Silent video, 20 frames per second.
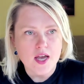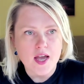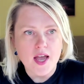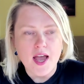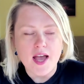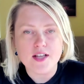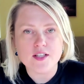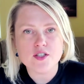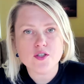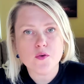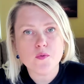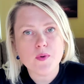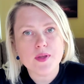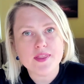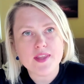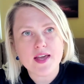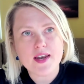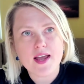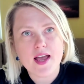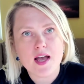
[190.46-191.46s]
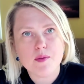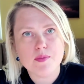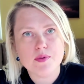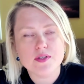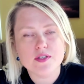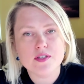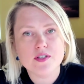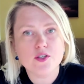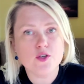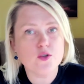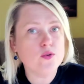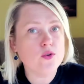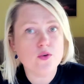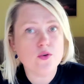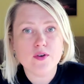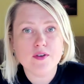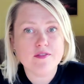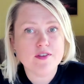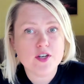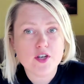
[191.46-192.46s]
And so when that happens, you
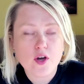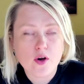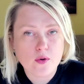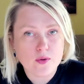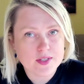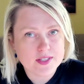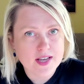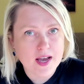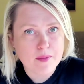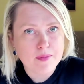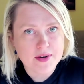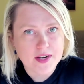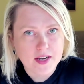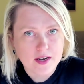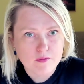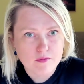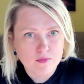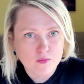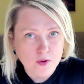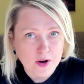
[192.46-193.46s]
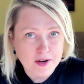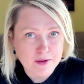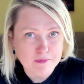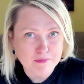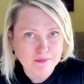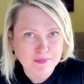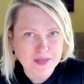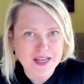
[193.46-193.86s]
don't even know it's happening, right?